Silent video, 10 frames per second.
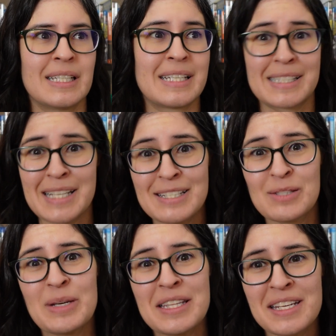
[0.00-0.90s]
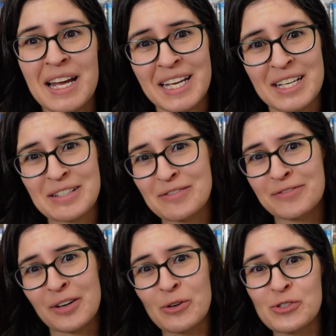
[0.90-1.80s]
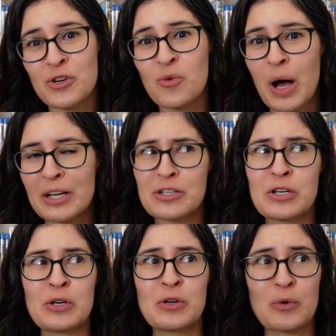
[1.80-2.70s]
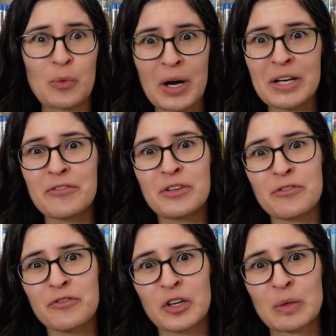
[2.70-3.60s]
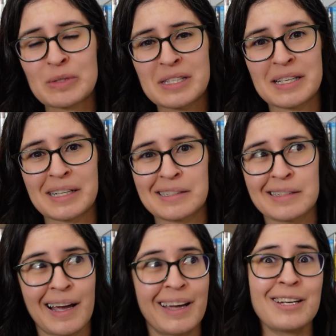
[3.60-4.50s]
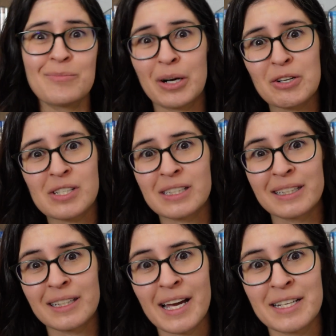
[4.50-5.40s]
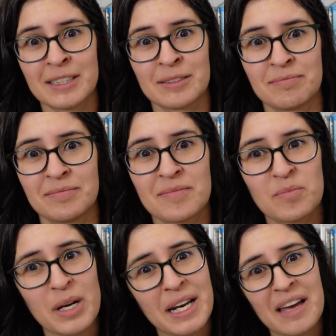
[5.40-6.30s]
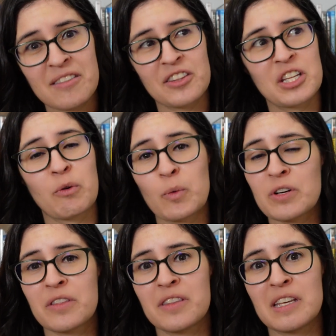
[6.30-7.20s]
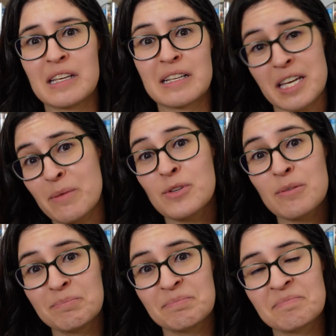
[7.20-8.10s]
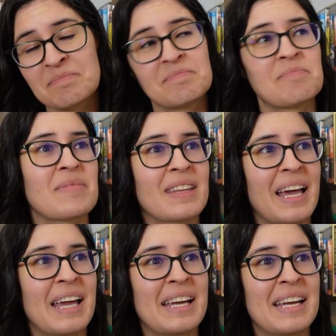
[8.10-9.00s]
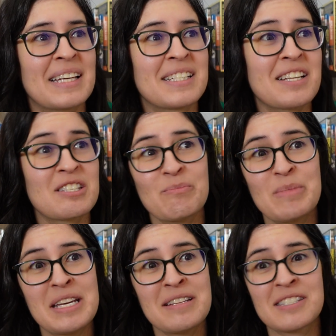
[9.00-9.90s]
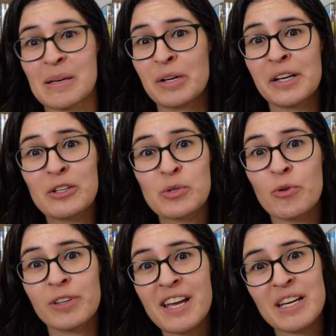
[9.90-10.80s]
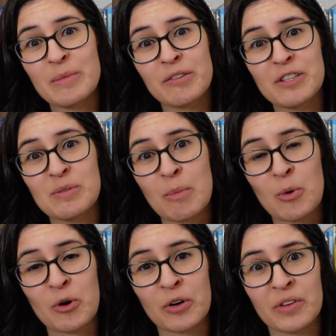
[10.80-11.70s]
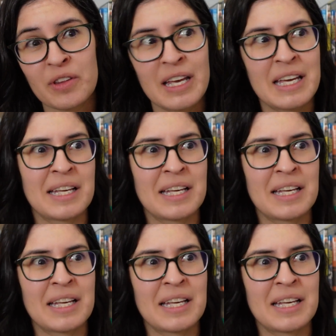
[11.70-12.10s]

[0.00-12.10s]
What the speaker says: It does mean that I have also watched quite a few films that I didn't personally like, but I thought they were worth the attempt. And it doesn't mean somebody else won't like them if it's more